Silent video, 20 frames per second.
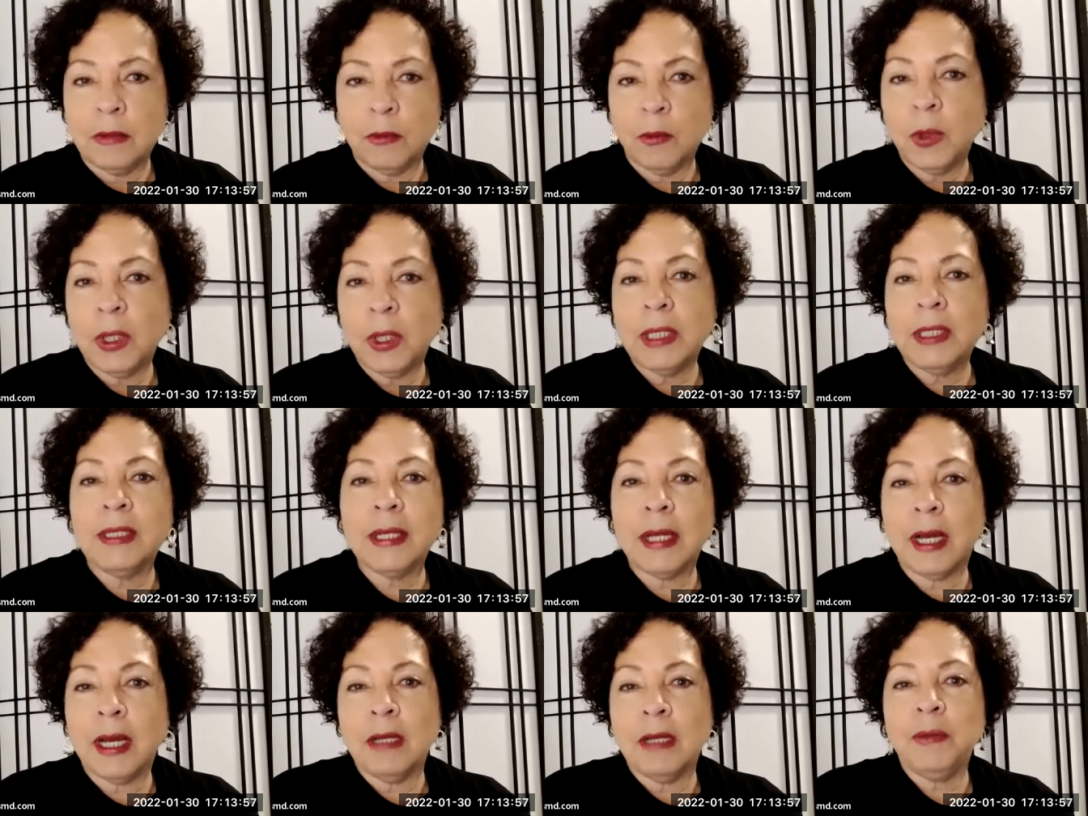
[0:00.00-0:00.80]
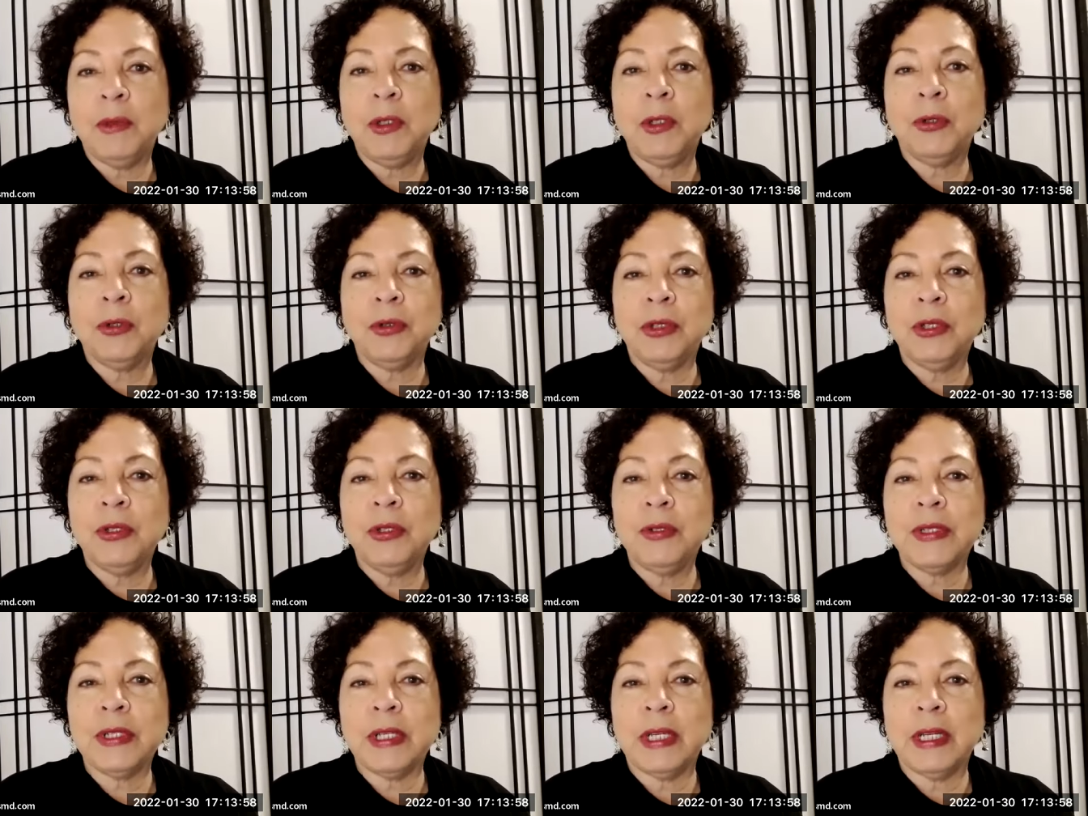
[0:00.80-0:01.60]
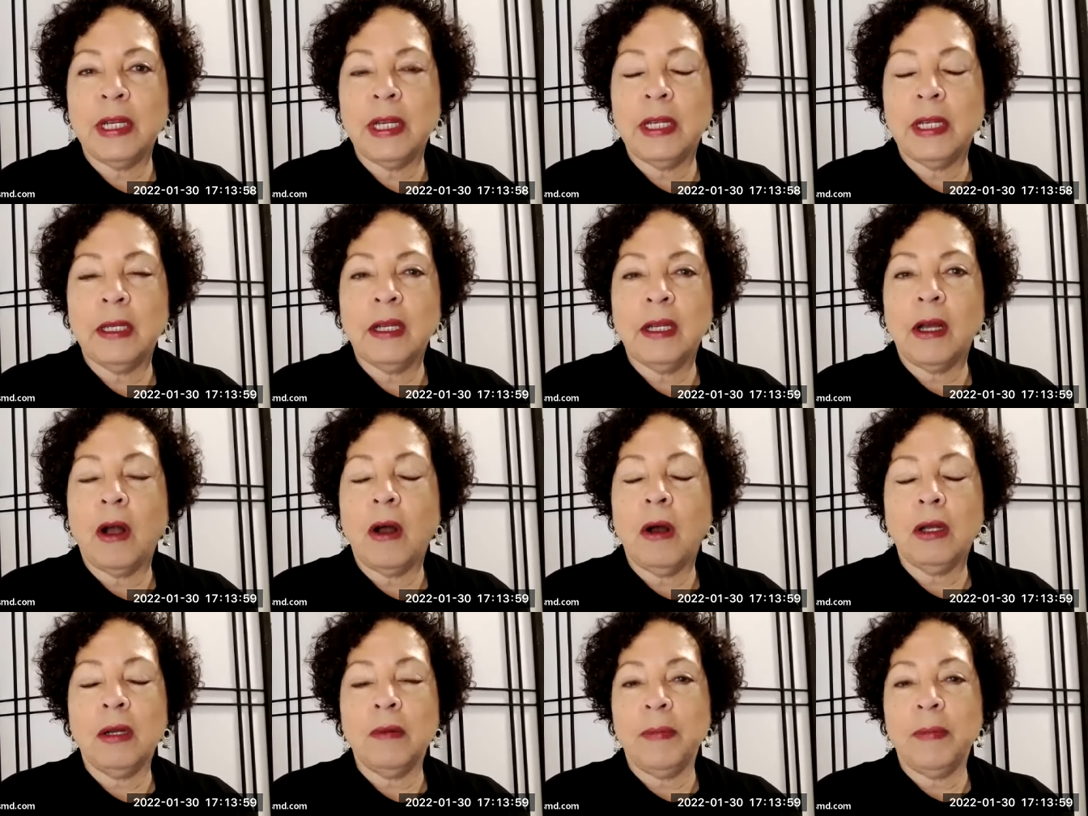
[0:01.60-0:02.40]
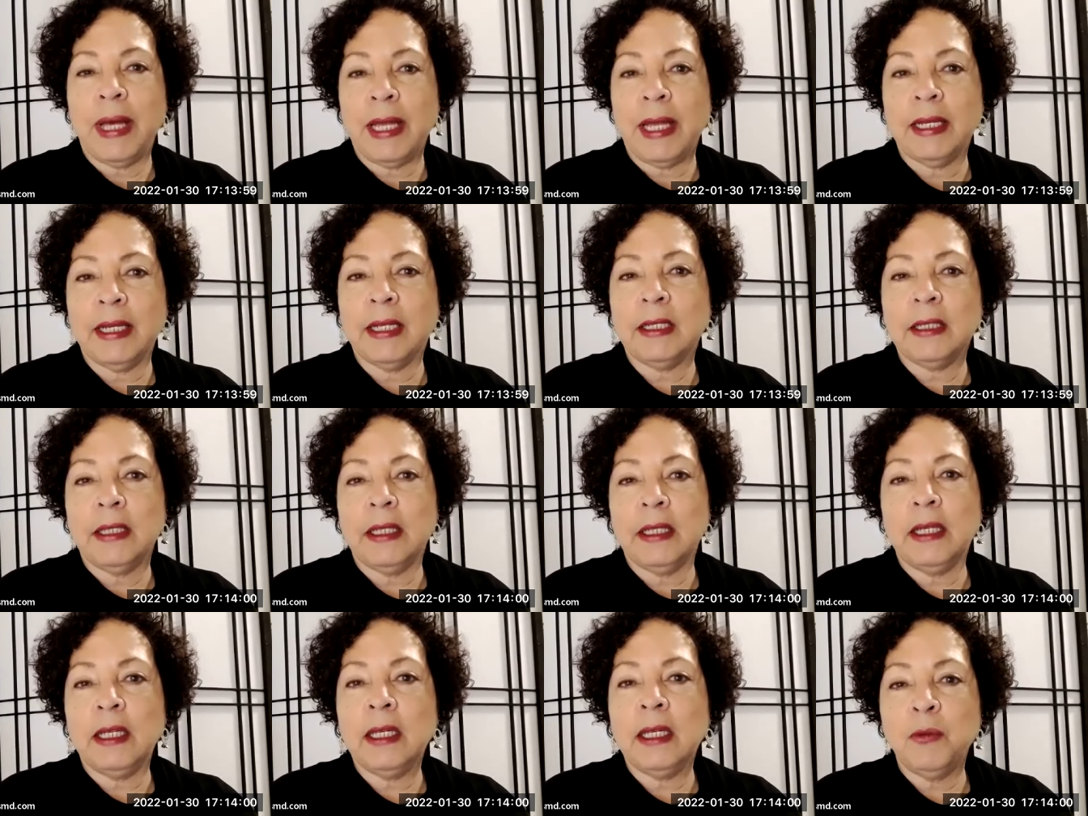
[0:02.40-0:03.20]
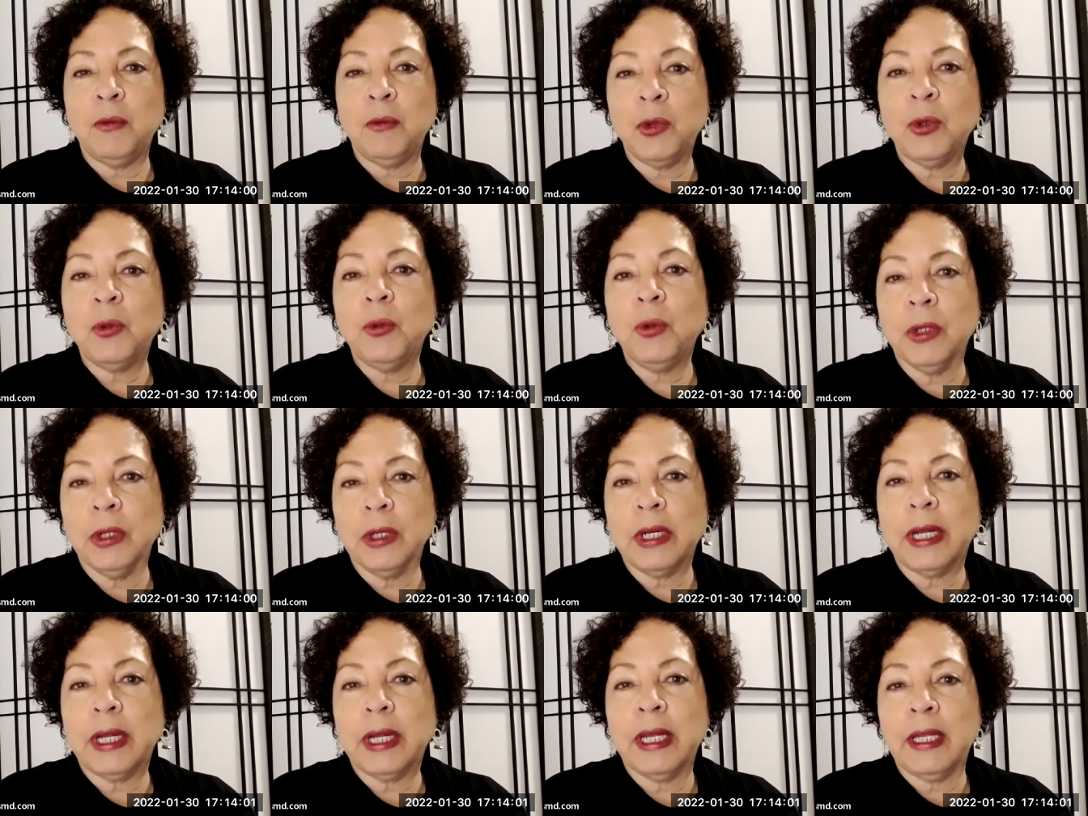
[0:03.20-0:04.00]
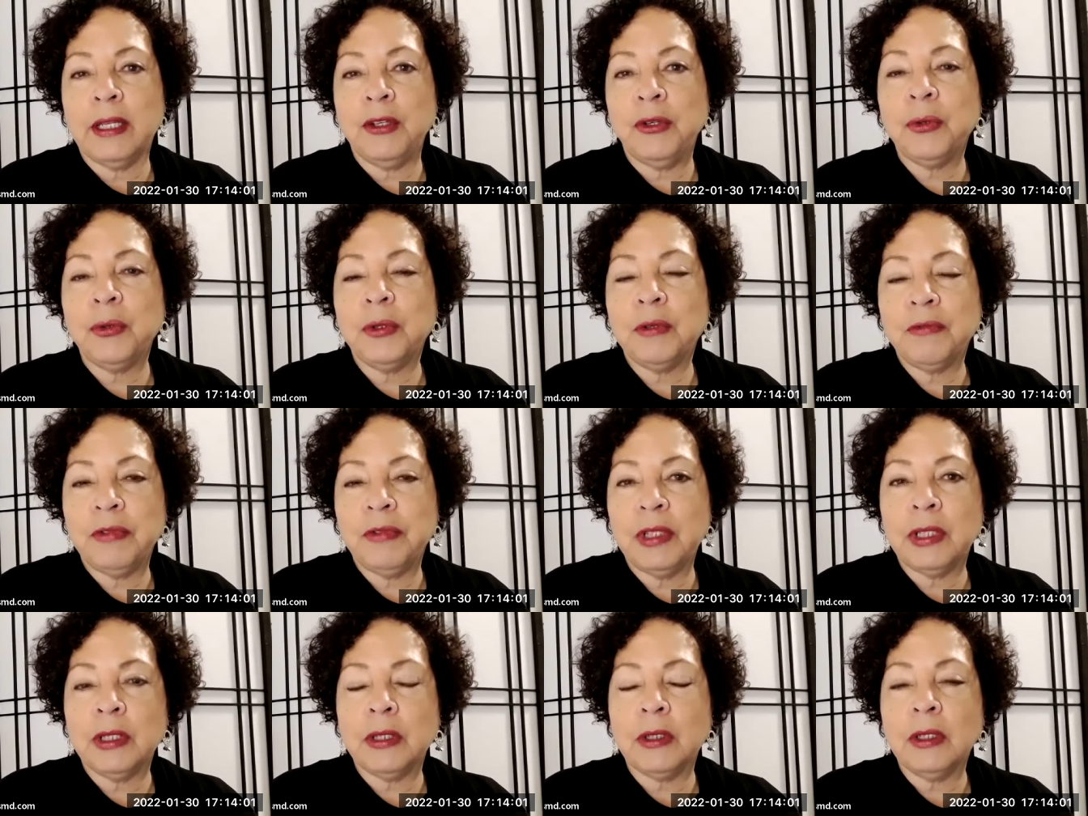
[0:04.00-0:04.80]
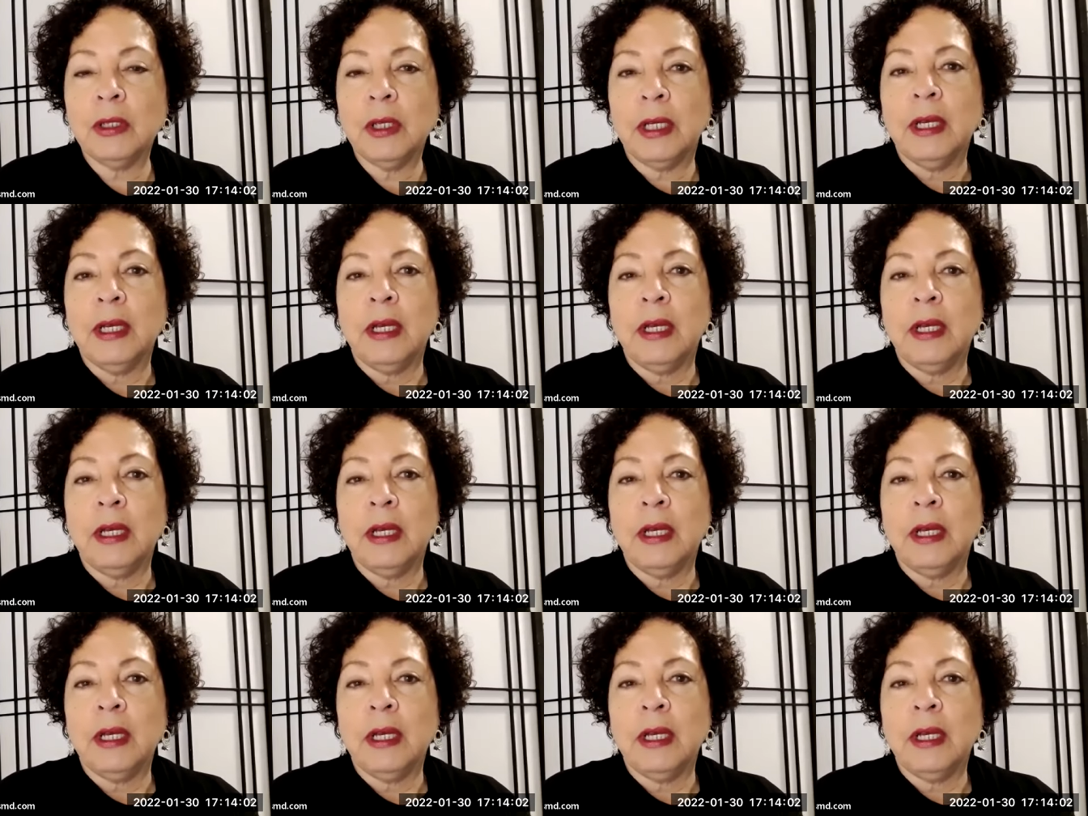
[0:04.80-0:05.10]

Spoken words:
one time you'll use it and automatically it will work, and you will feel